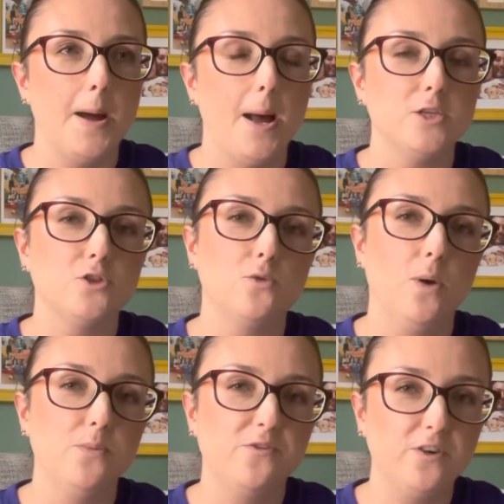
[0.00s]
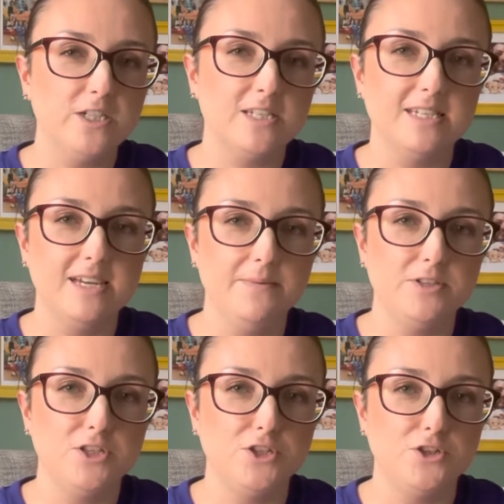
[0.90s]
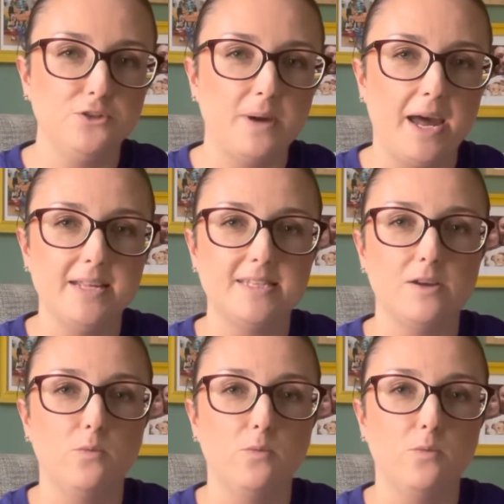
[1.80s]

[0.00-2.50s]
So when we first attempted to do it,